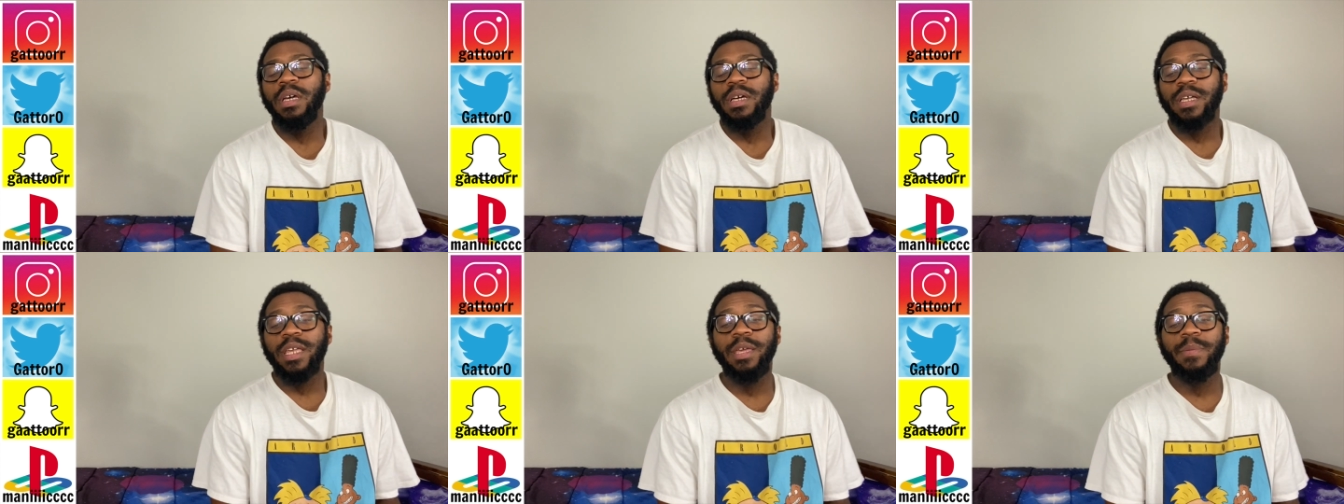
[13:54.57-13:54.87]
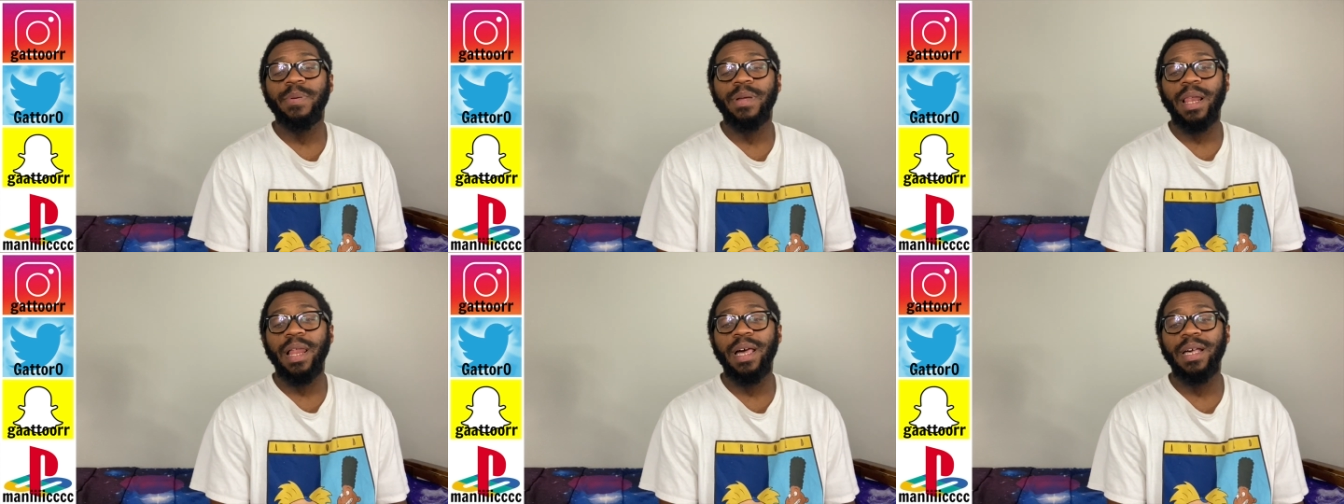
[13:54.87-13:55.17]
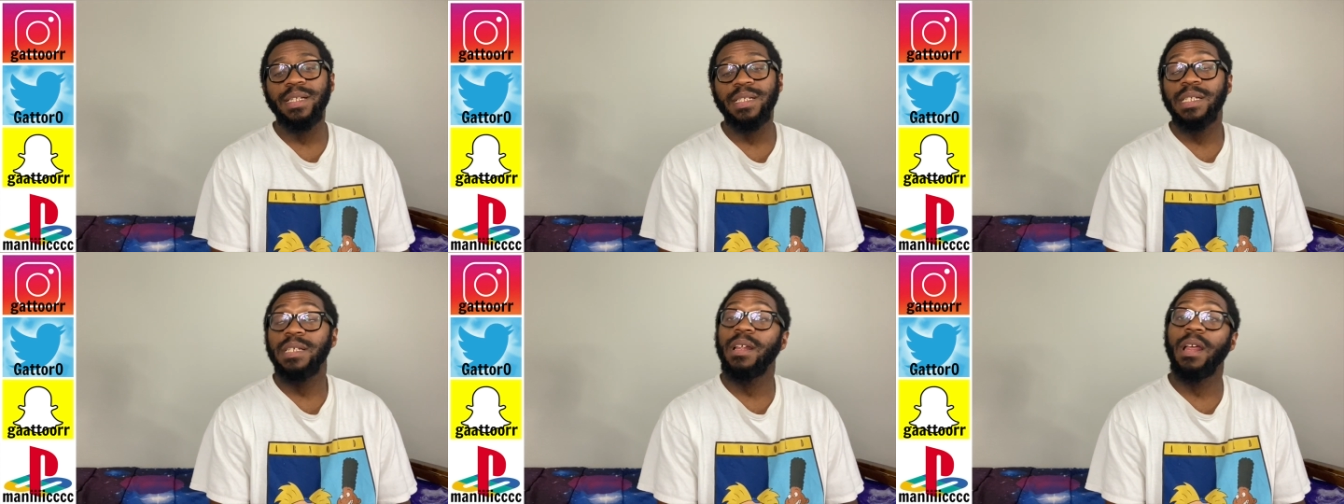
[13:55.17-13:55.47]
Keep it
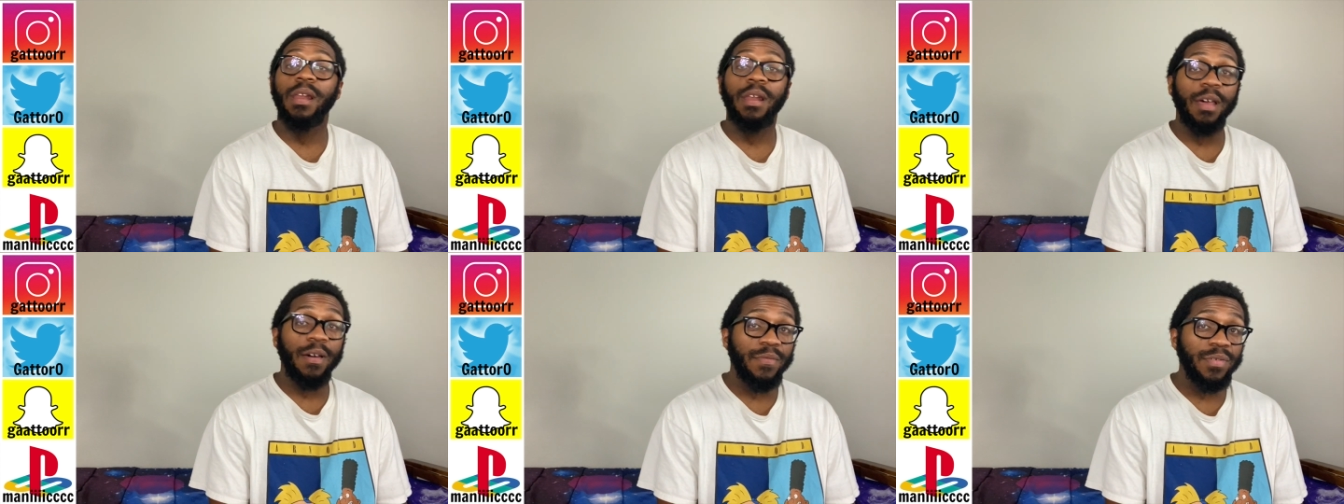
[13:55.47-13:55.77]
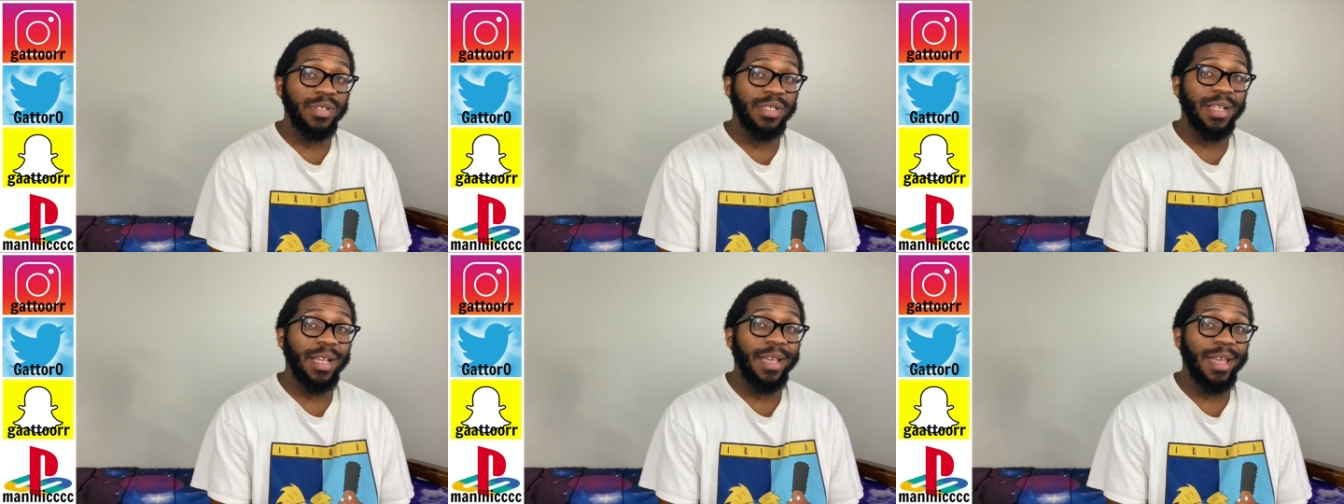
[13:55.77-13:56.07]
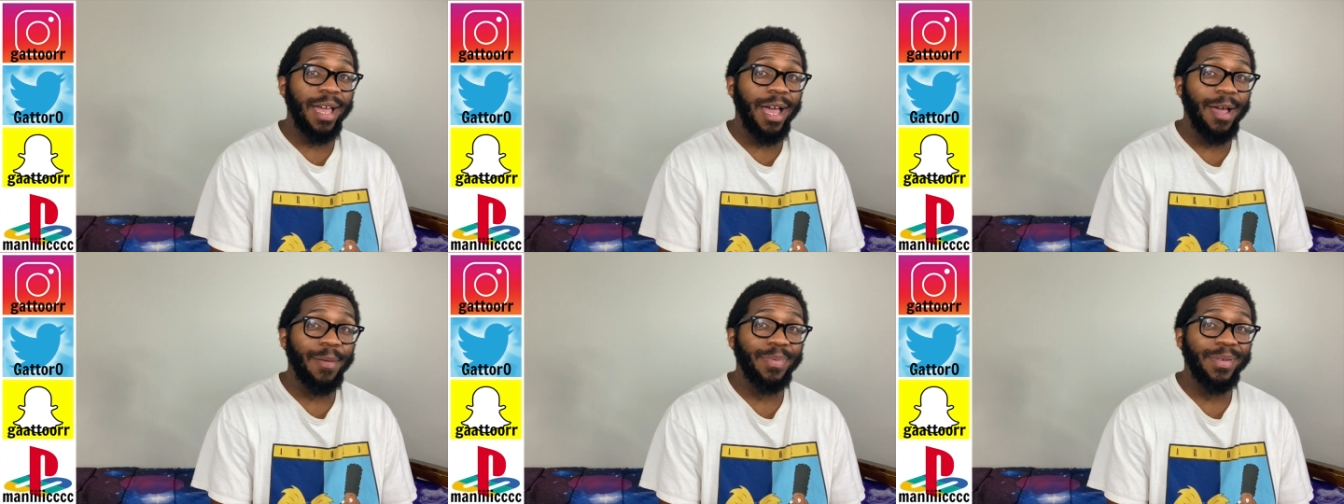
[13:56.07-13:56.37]
clashing. I love you. Stay
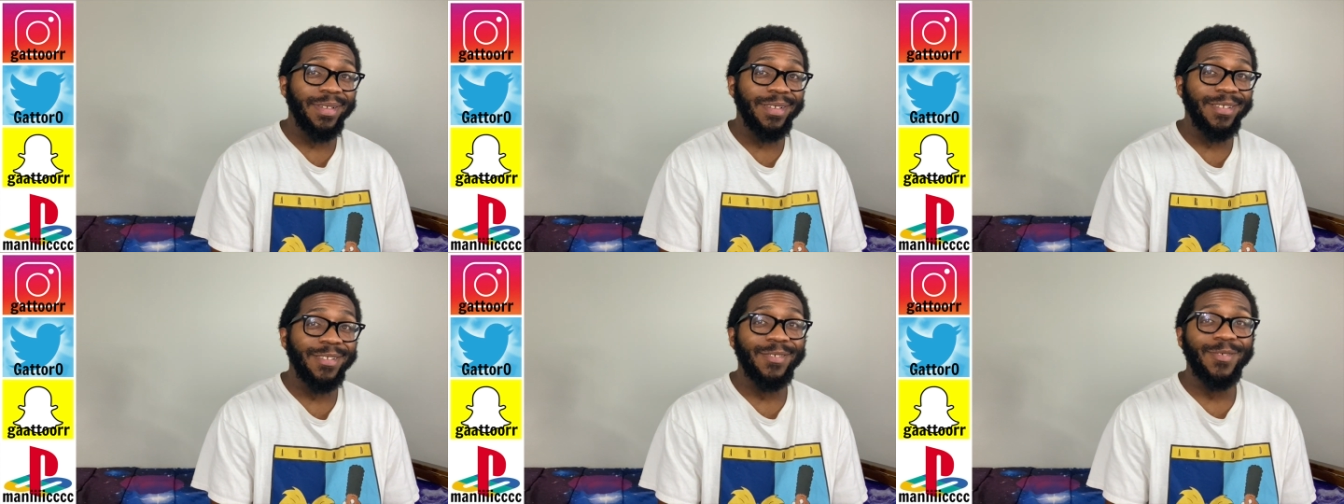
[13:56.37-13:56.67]
happy.